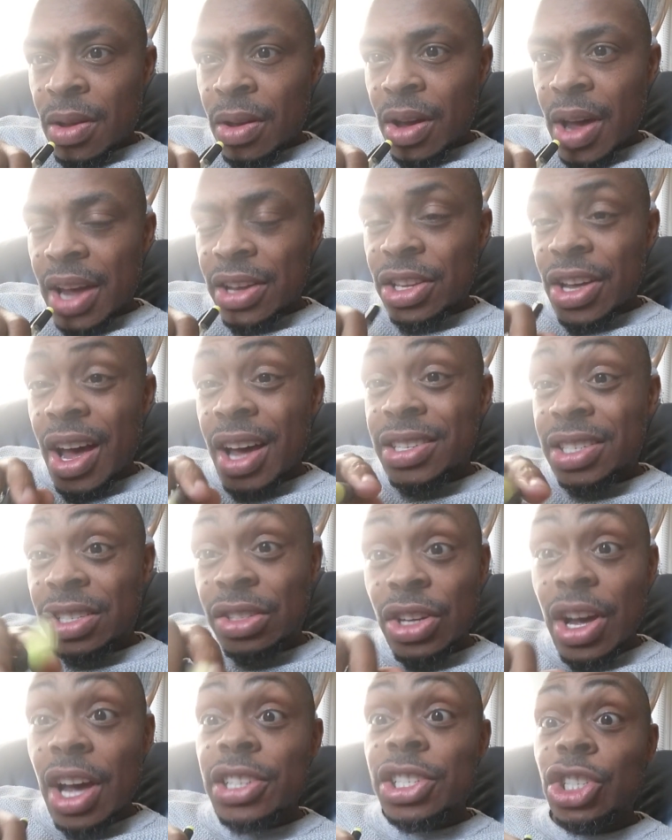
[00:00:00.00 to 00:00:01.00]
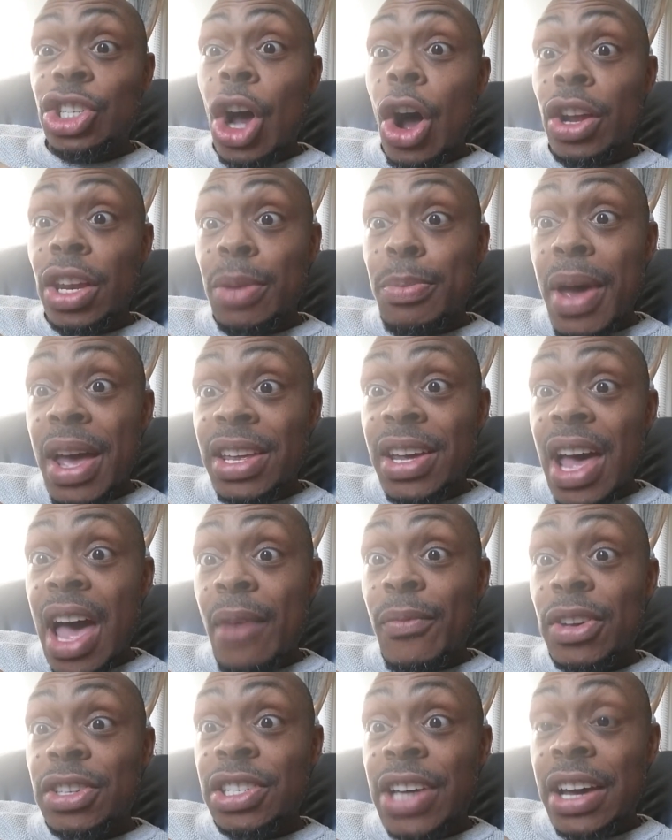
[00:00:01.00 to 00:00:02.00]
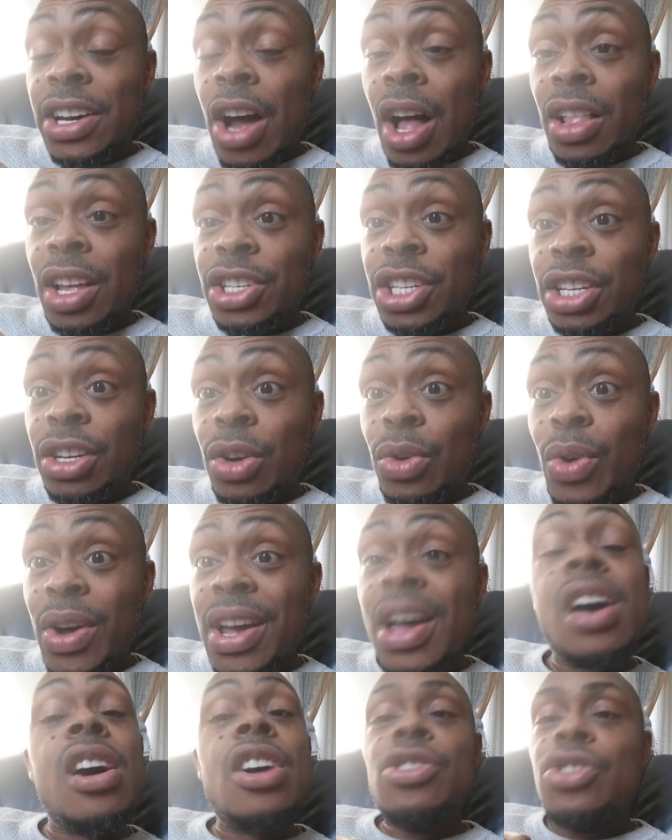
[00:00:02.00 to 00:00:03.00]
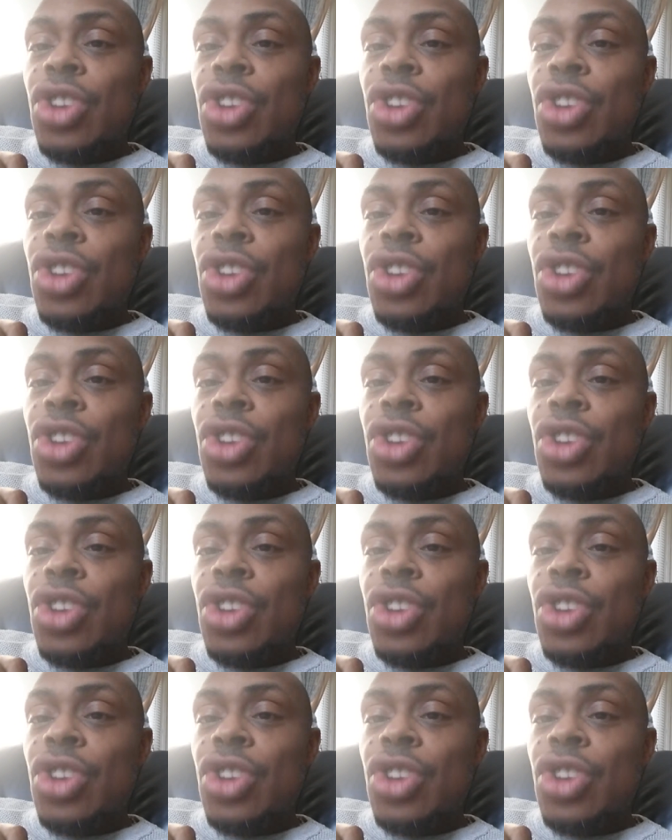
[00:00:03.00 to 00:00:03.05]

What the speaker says: Okay, does Yoni Mania have a psychology degree?